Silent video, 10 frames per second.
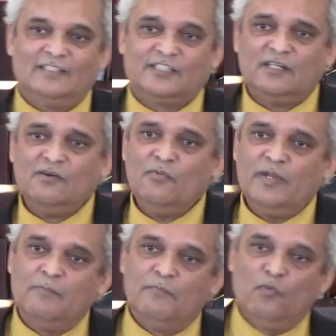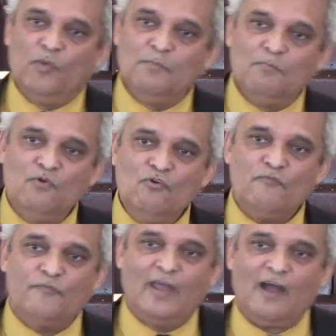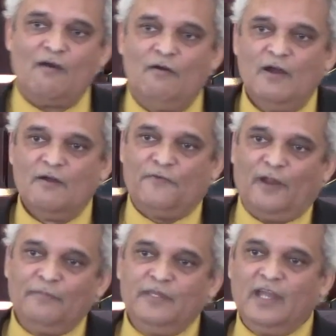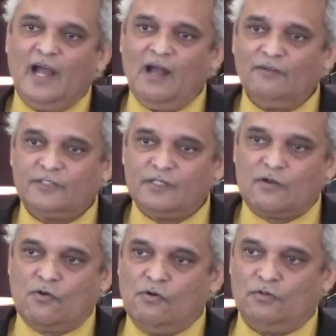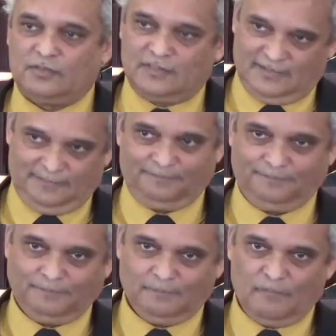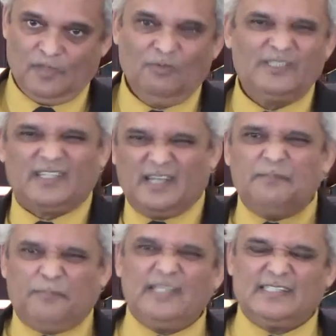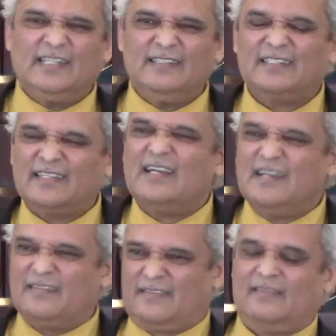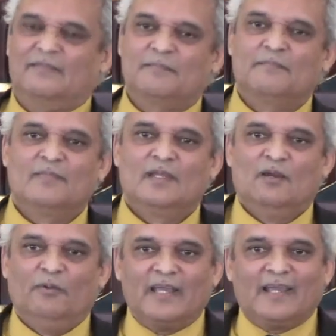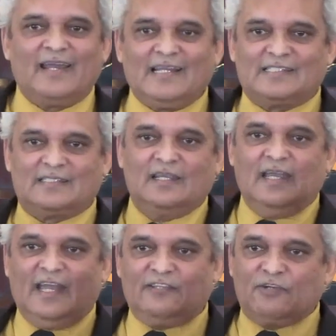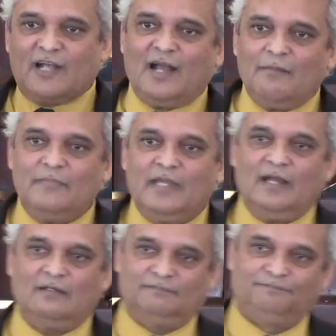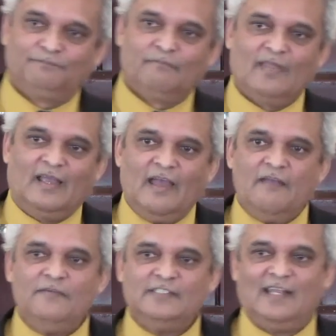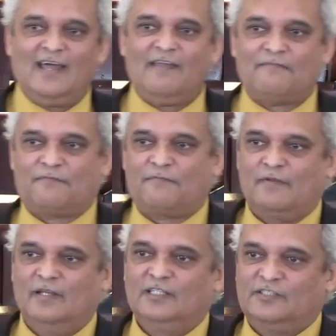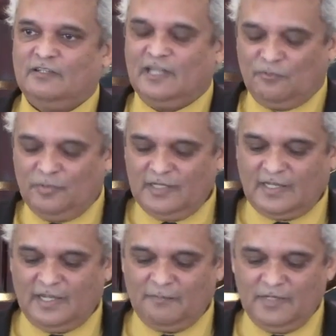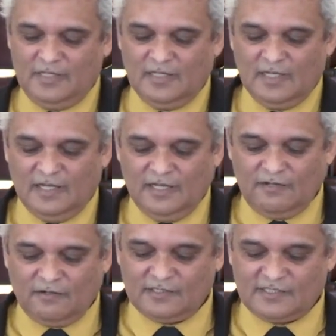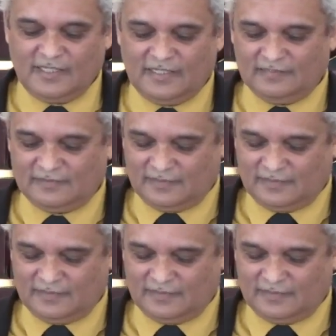so we move now from the outer court, which represented earth, where Christ had to come down, gave his life, so that we can be reconciled.